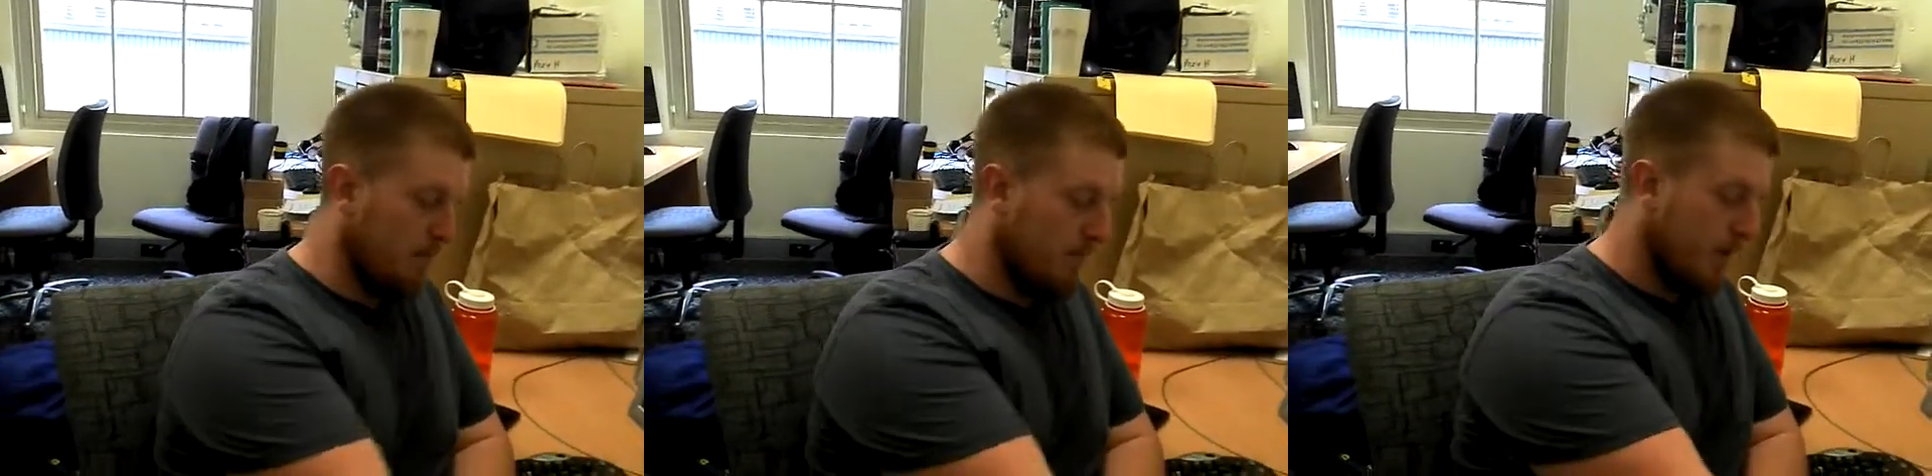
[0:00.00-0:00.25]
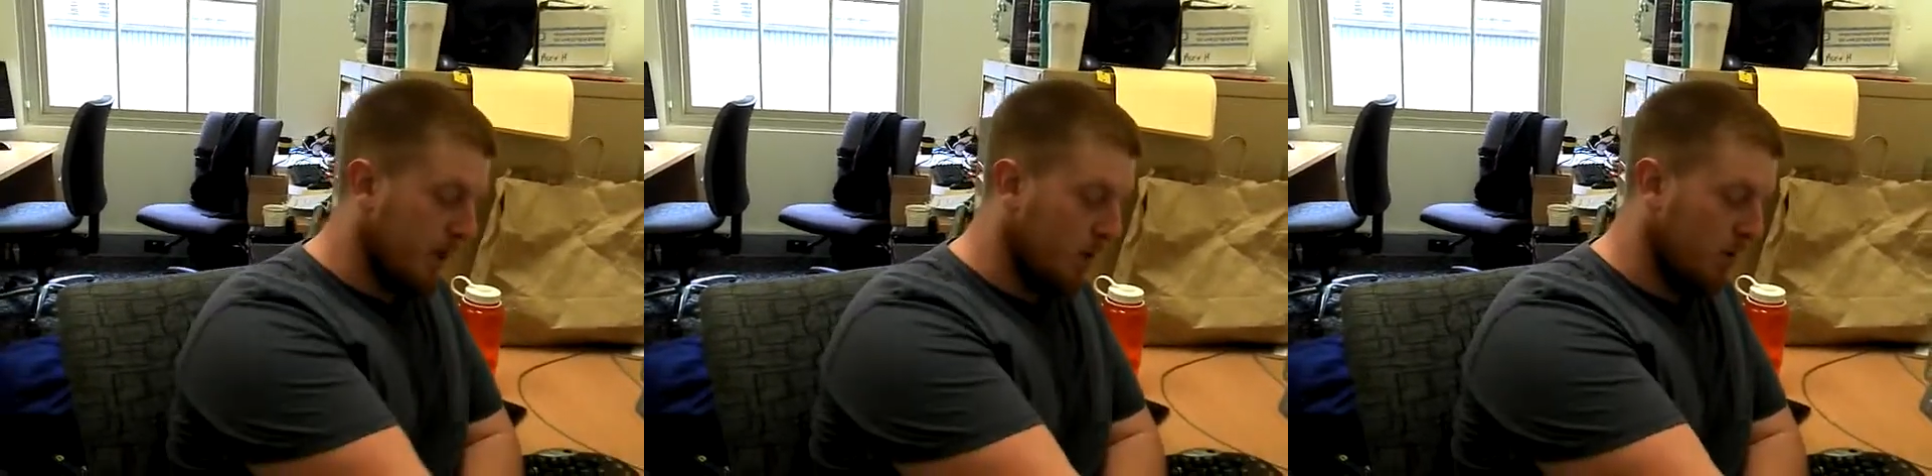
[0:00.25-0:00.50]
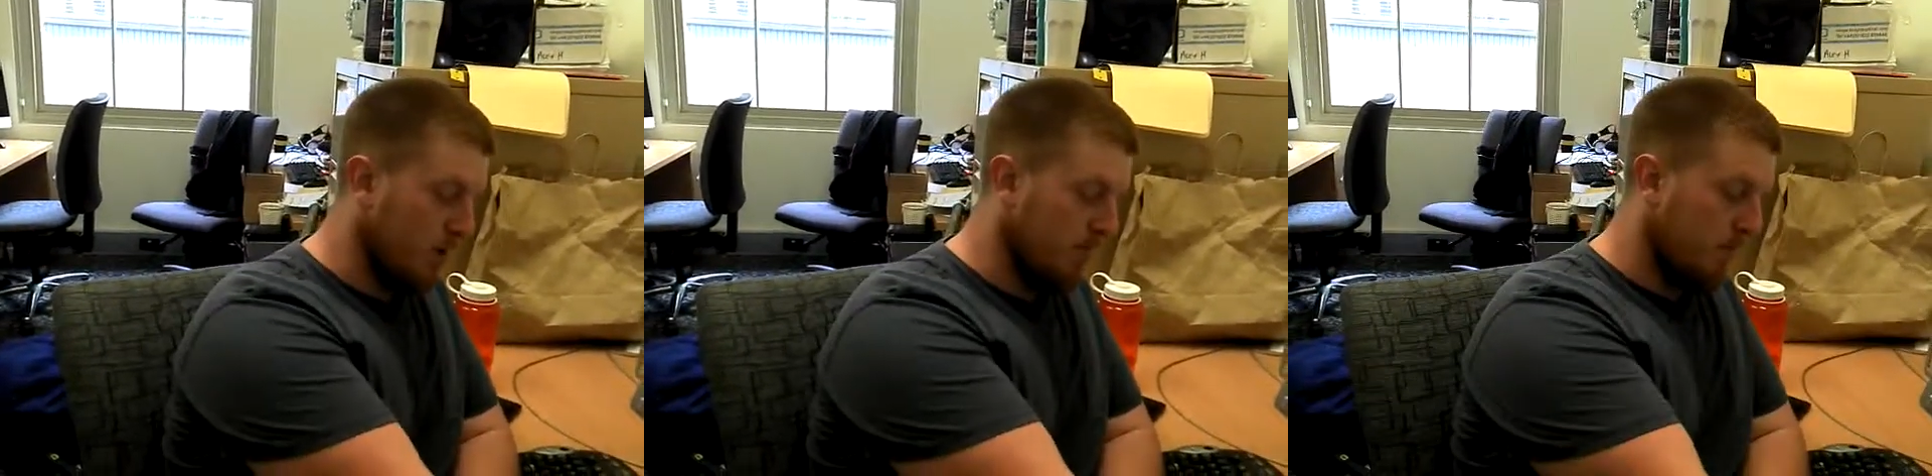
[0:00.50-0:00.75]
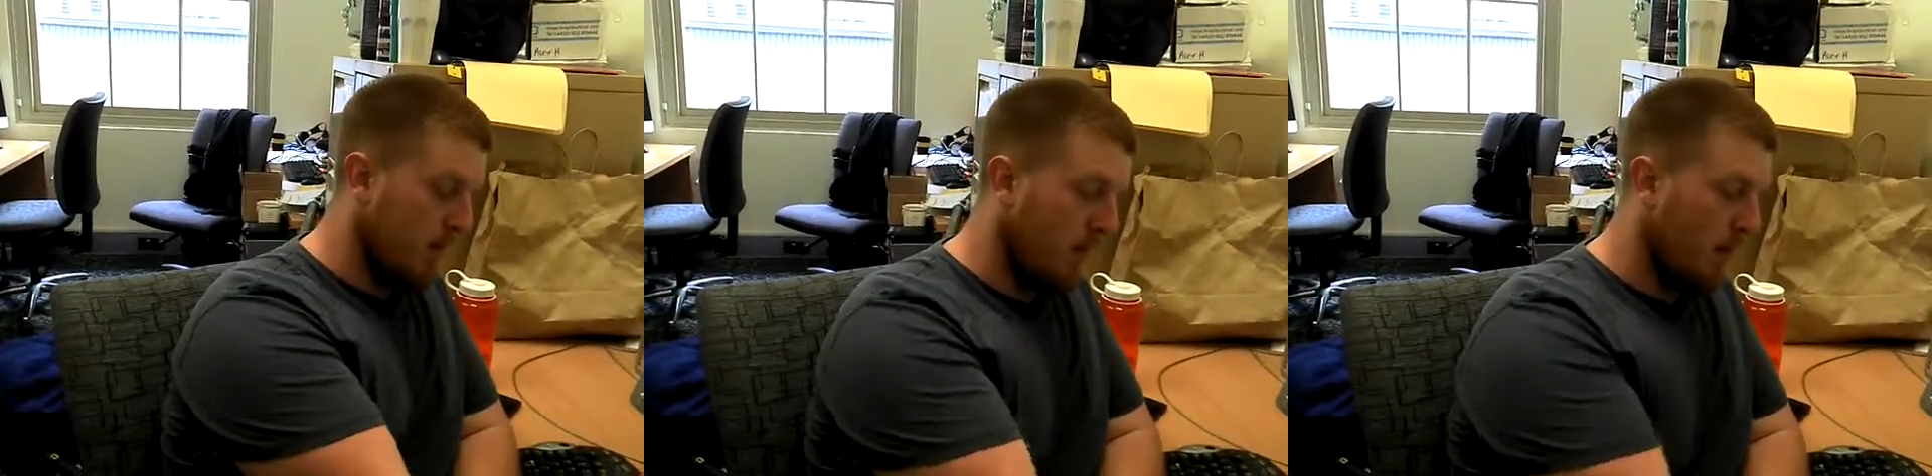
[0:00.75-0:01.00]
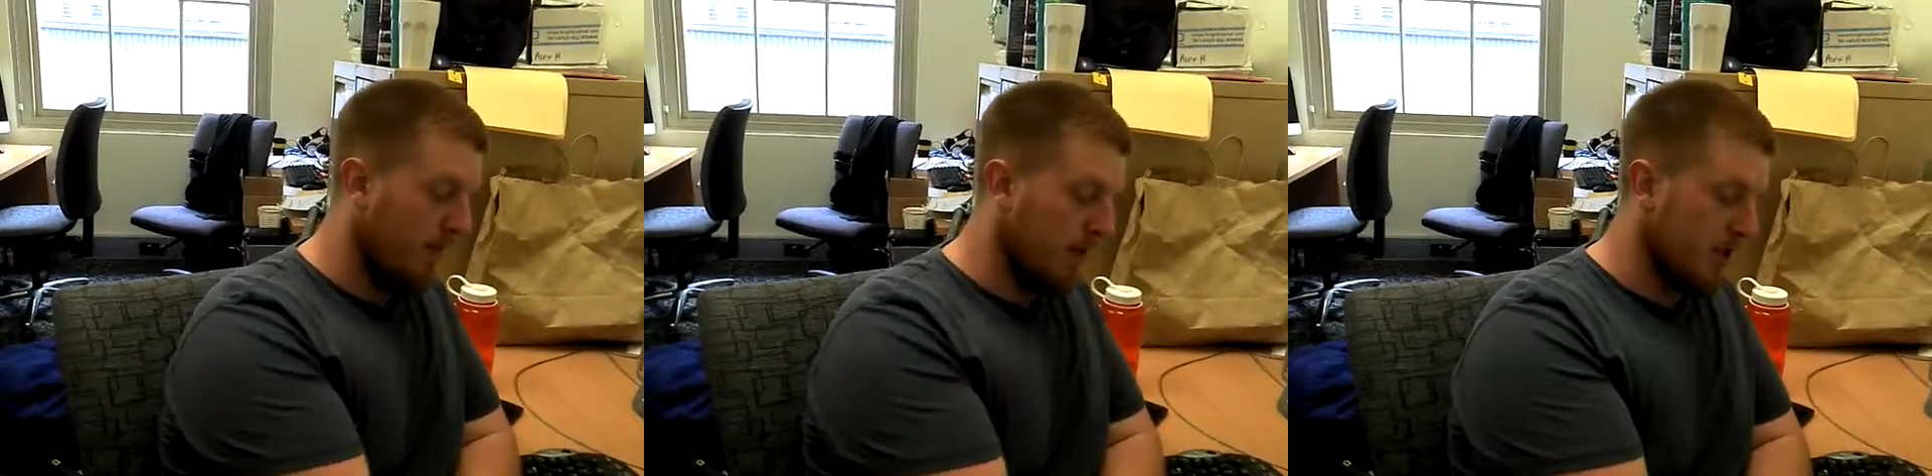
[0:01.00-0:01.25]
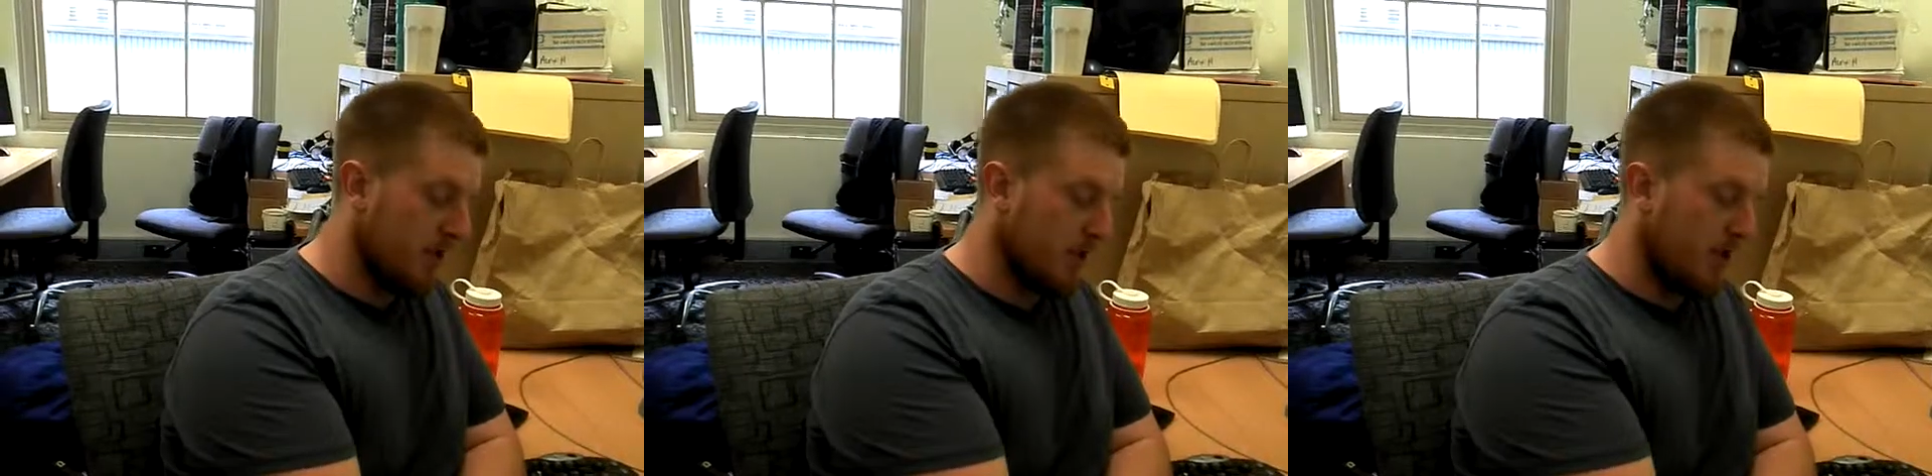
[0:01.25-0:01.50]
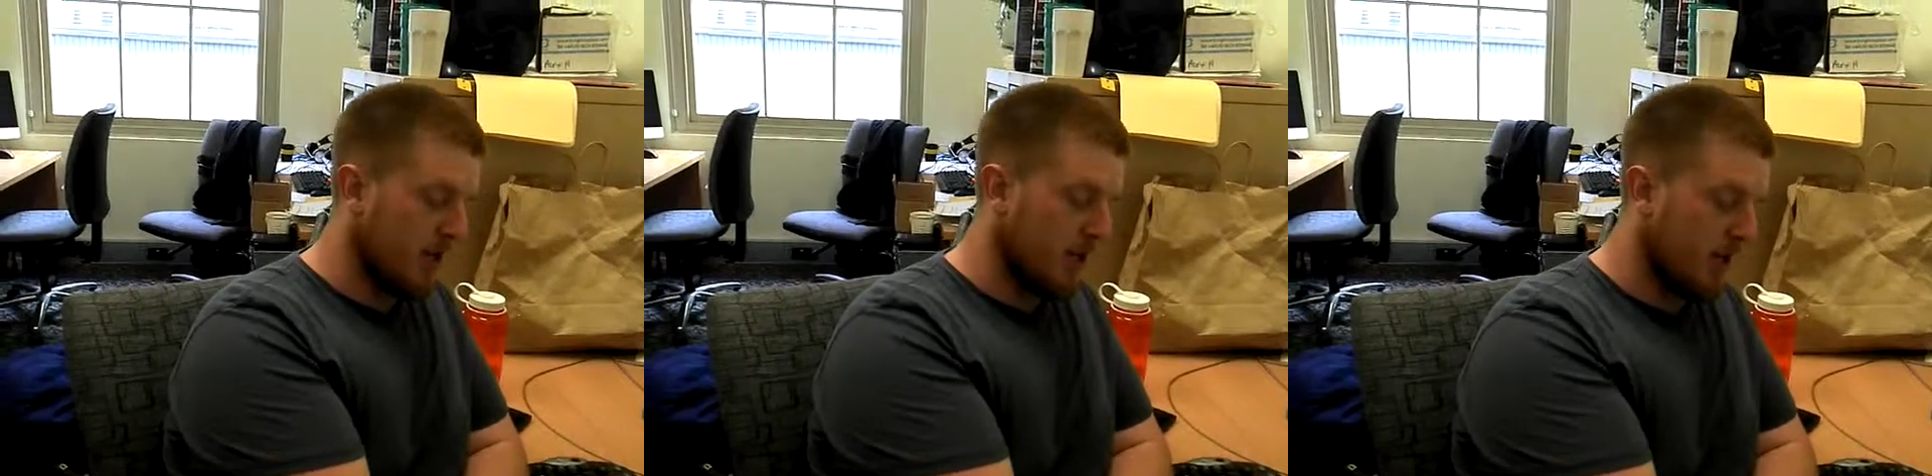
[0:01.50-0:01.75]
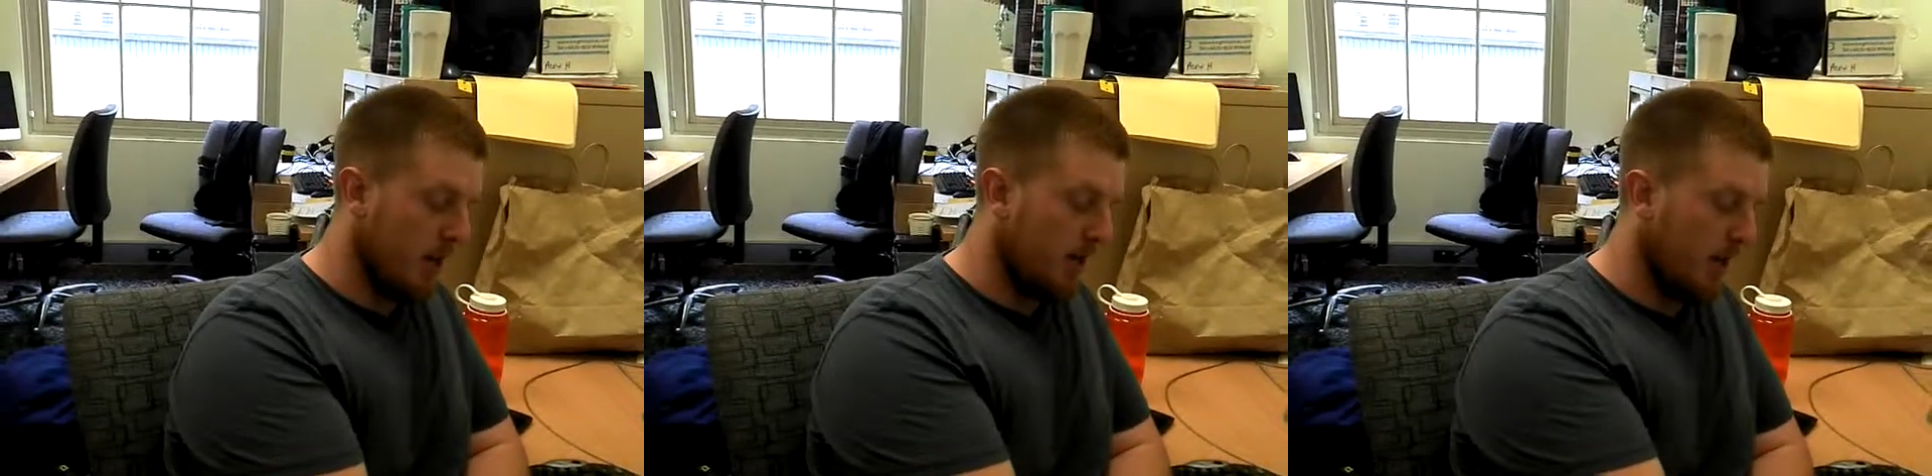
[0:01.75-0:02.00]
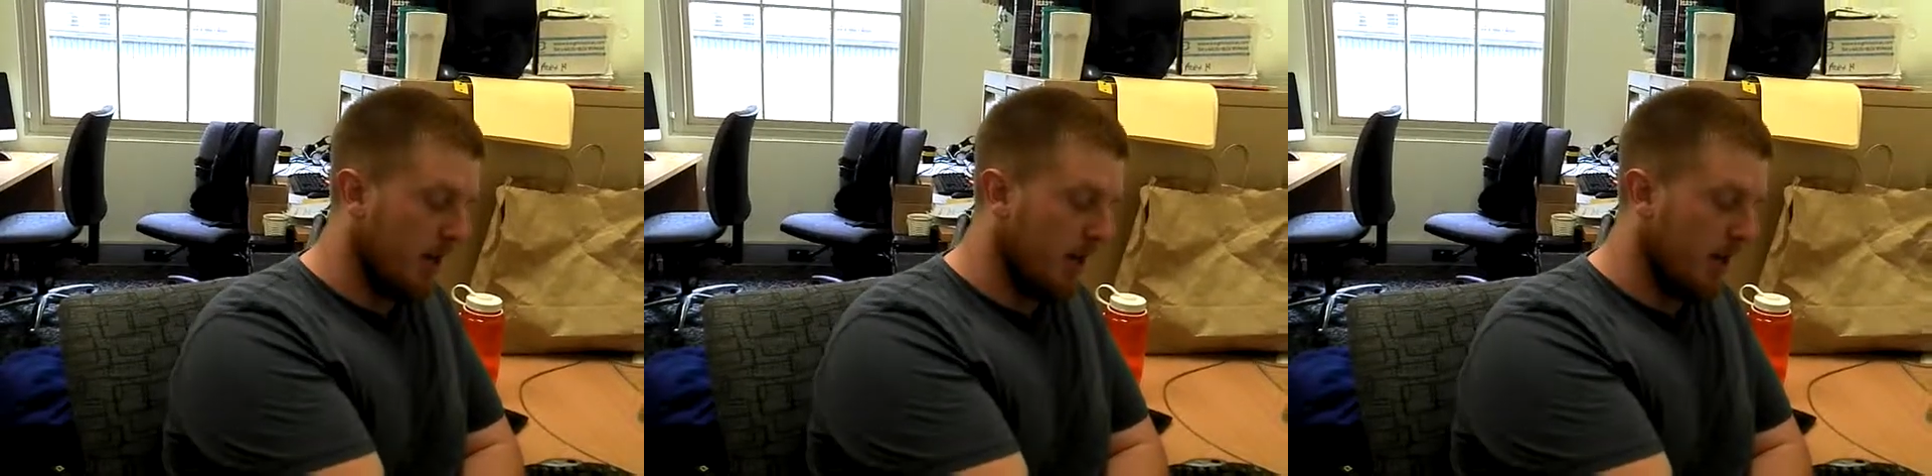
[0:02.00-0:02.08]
because my life isn't structured enough.